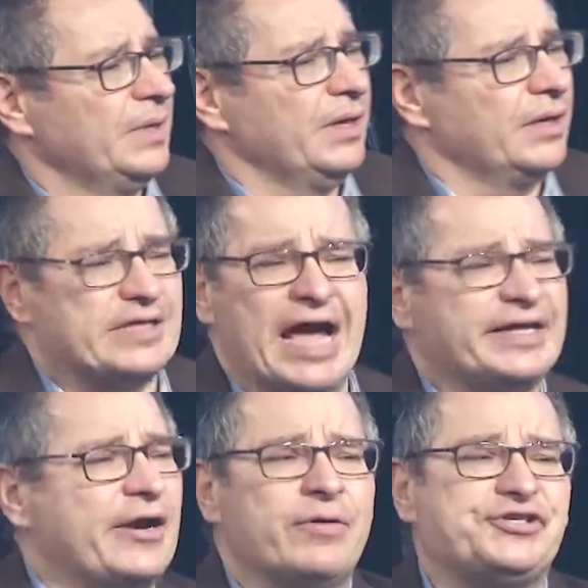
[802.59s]
Because I
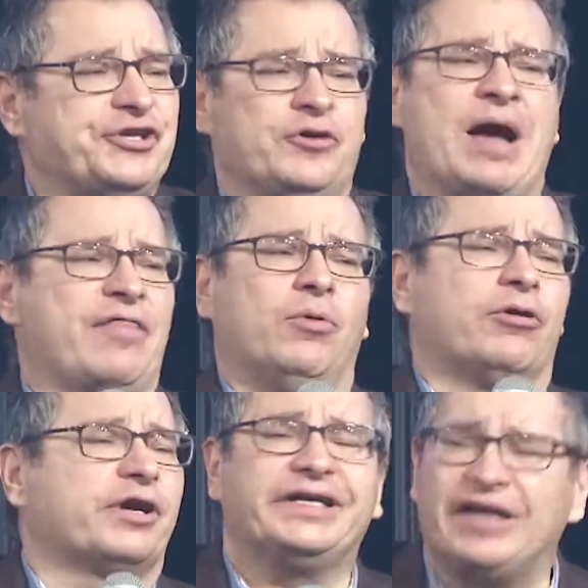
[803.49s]
guarantee you by the
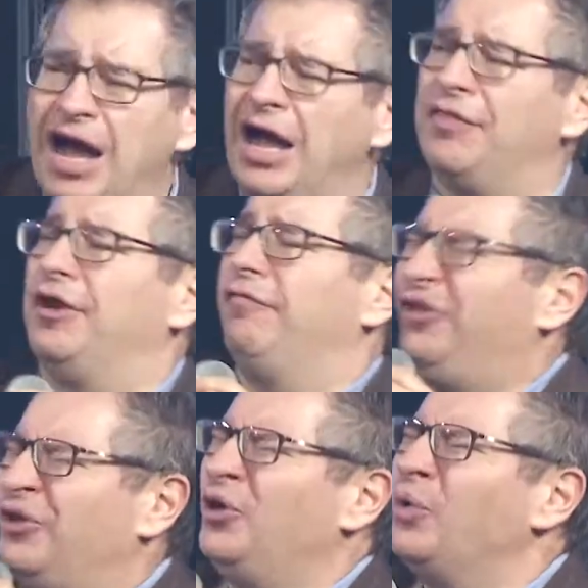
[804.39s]
word of God that if
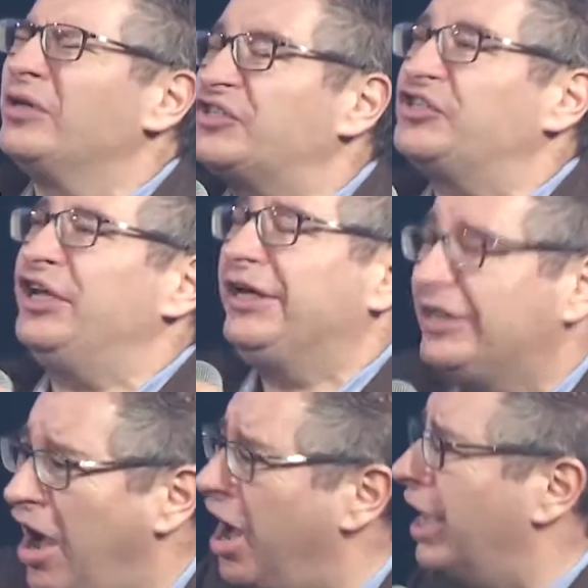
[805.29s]
you will seek
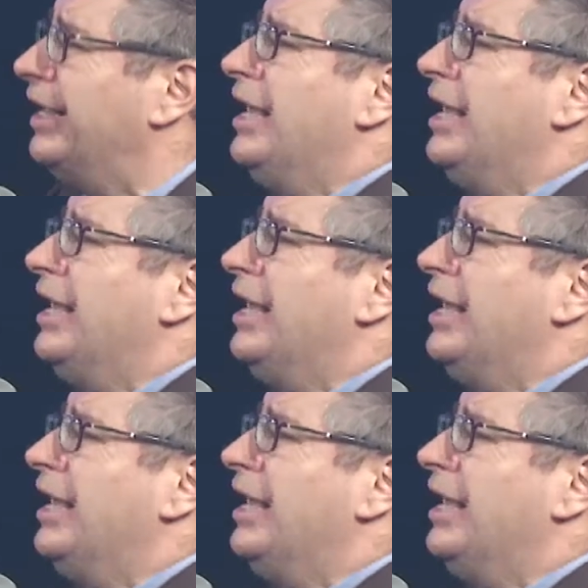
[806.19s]
God